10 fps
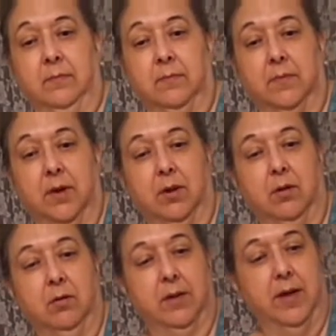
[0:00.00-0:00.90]
Not a
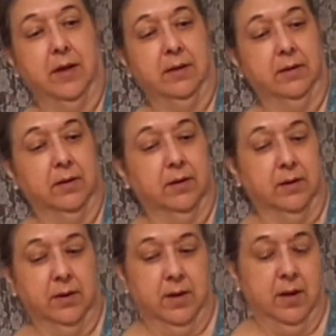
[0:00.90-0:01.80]
whole lot,
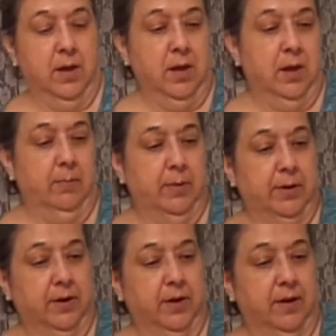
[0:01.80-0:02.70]
but
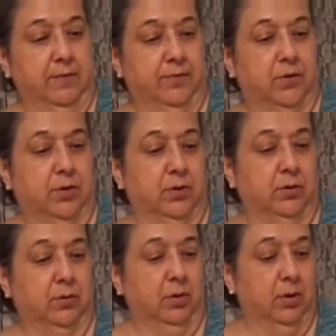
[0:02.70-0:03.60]
enough
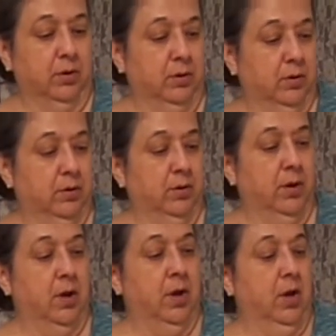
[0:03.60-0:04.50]
to
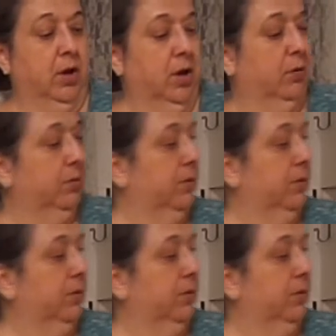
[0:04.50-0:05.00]
coat